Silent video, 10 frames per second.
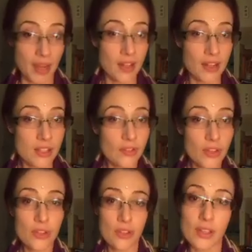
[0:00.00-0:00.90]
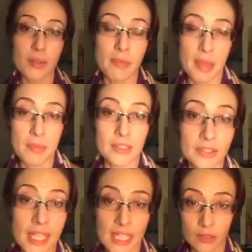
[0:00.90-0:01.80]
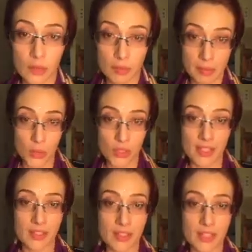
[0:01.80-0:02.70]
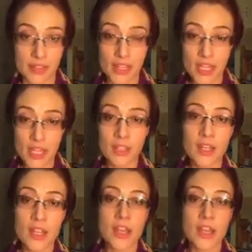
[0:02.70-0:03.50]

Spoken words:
parts of you that maybe need a little bit more sensitivity.